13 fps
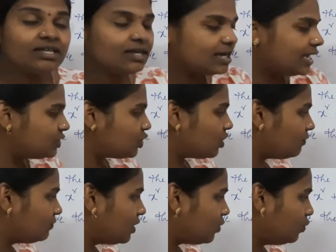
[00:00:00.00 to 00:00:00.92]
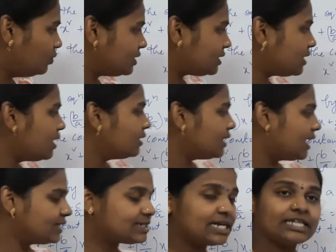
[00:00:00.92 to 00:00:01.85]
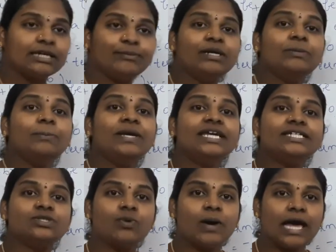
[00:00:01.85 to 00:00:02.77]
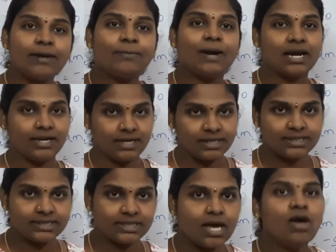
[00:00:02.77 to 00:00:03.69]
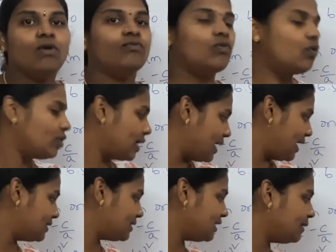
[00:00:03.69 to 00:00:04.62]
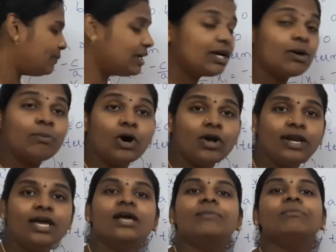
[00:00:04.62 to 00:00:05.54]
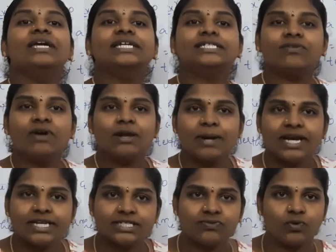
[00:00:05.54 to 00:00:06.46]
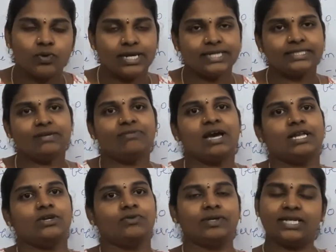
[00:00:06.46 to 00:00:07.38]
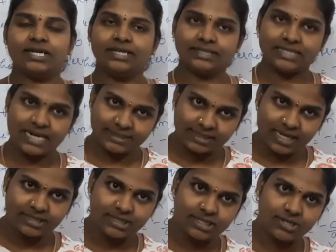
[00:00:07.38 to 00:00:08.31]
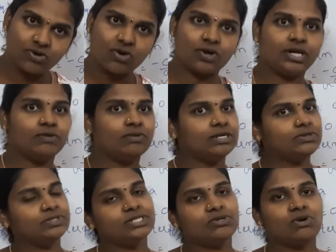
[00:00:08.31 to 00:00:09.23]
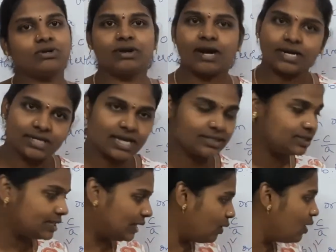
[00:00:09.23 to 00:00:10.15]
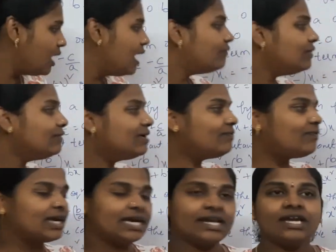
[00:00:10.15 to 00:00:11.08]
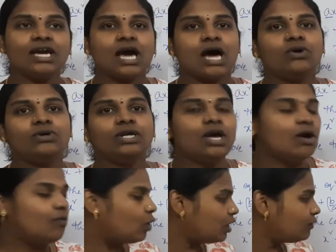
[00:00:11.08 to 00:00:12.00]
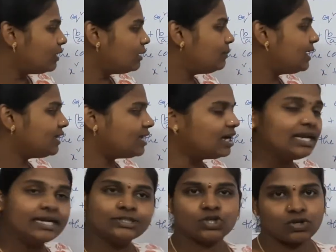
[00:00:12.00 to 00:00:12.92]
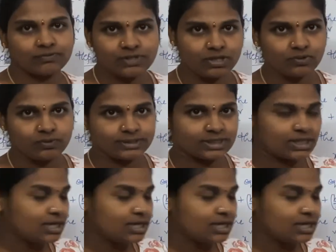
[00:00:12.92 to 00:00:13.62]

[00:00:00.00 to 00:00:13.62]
the nature of the roots, that is nothing but b square minus 4ac. Depending upon b square minus 4ac value, whether it is less than 0 or equal to 0 or greater than 0, we were figuring out what will be the nature of the roots.